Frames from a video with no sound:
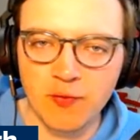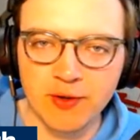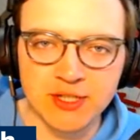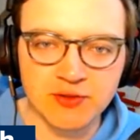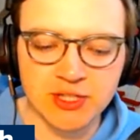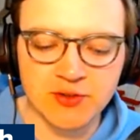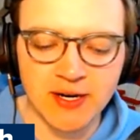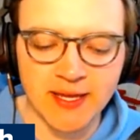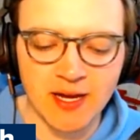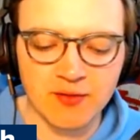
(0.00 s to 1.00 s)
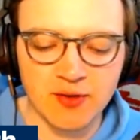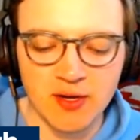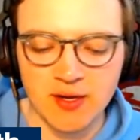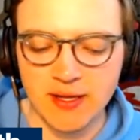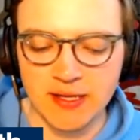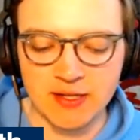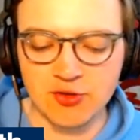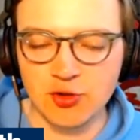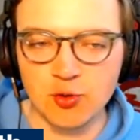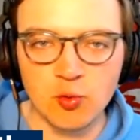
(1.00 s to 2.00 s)
for his three strikeouts in
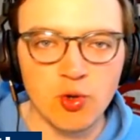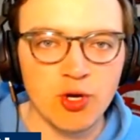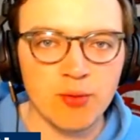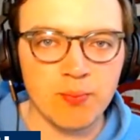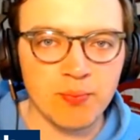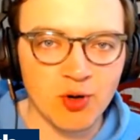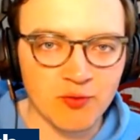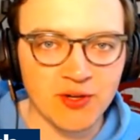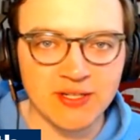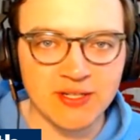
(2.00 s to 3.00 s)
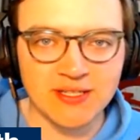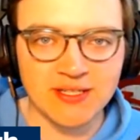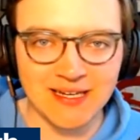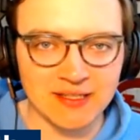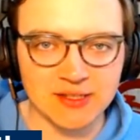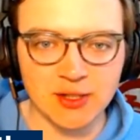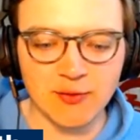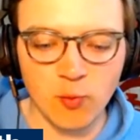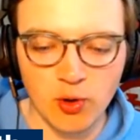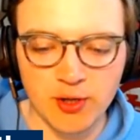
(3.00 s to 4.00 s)
his two perfect innings of
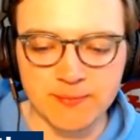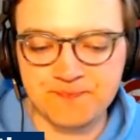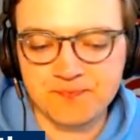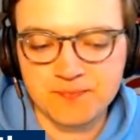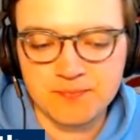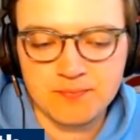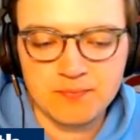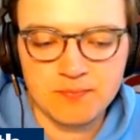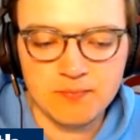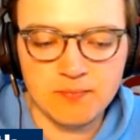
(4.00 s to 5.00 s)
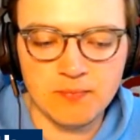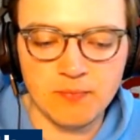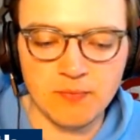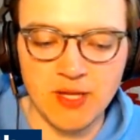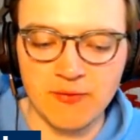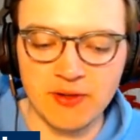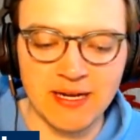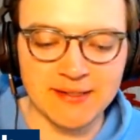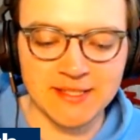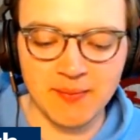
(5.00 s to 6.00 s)
work. Definitely
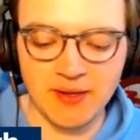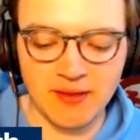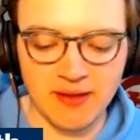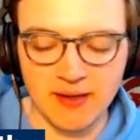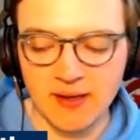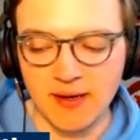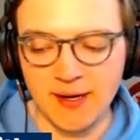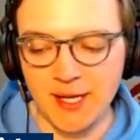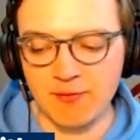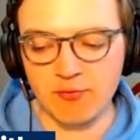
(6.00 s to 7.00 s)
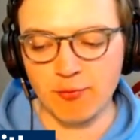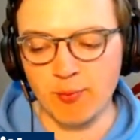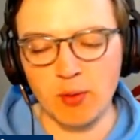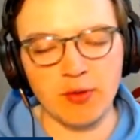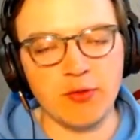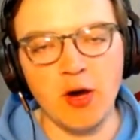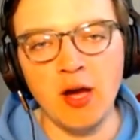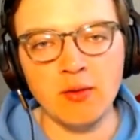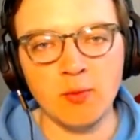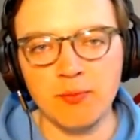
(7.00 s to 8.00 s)
not somebody that I even remotely
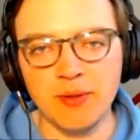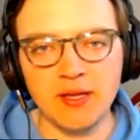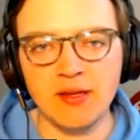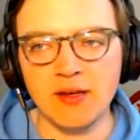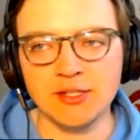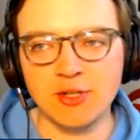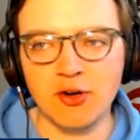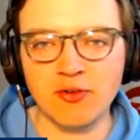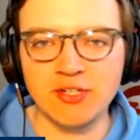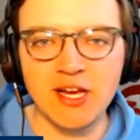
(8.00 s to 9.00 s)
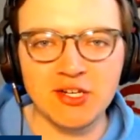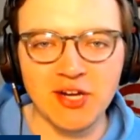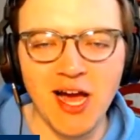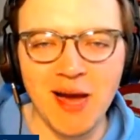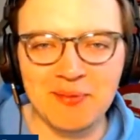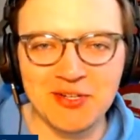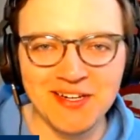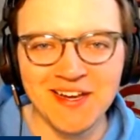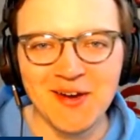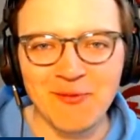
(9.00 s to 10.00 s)
thought would be a starting rotation
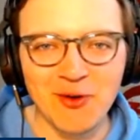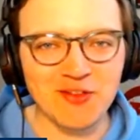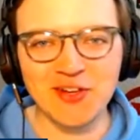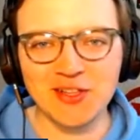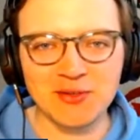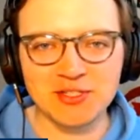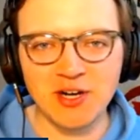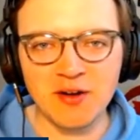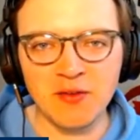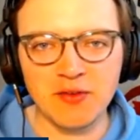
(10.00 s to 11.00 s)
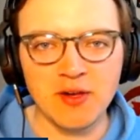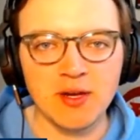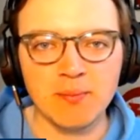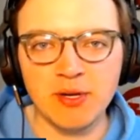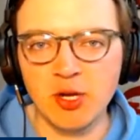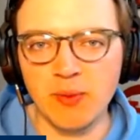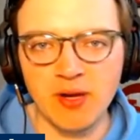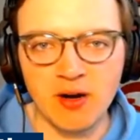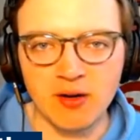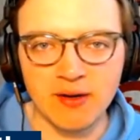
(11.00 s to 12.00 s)
option for the St. Louis Cardinals. But here
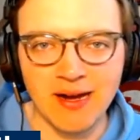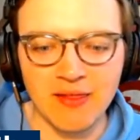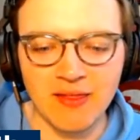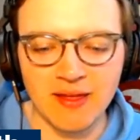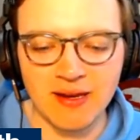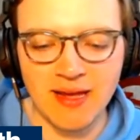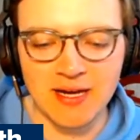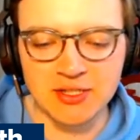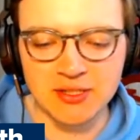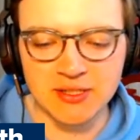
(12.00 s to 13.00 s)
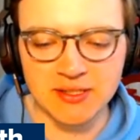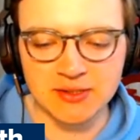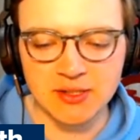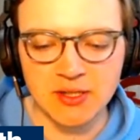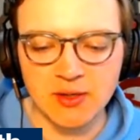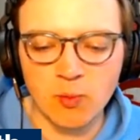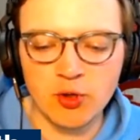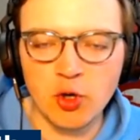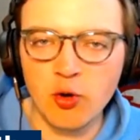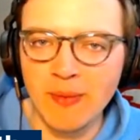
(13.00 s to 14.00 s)
we are, and now that he actually is.
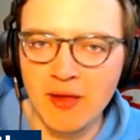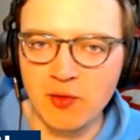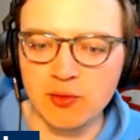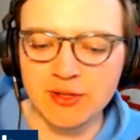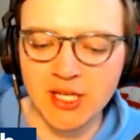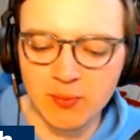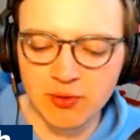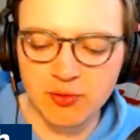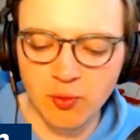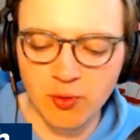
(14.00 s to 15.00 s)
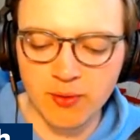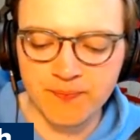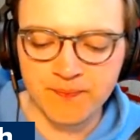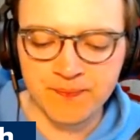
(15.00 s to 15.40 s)
When you go to Matthew Liberatore,